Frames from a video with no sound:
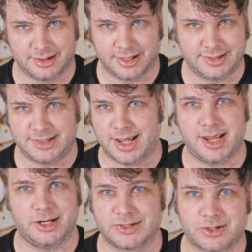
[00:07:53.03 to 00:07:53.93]
a
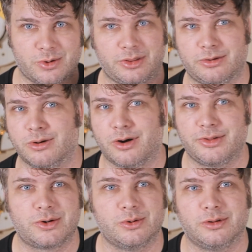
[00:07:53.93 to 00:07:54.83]
day and just going through all
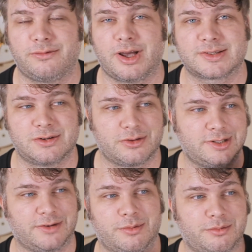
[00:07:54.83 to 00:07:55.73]
the cool effects and all the
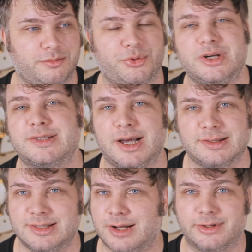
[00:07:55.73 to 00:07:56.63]
different
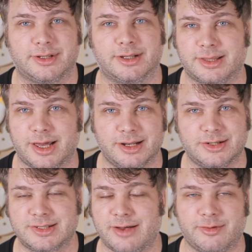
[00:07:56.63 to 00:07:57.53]
presets and everything like that and
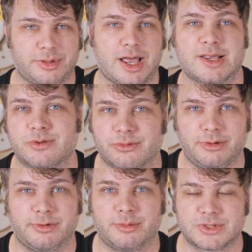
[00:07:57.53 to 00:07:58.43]
just have a blast with
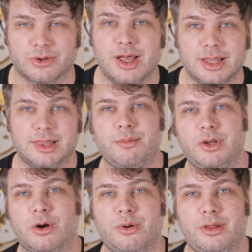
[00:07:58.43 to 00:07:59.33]
reverb. So let
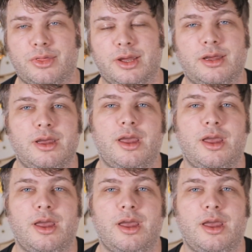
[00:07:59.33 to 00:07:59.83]
me know what you think.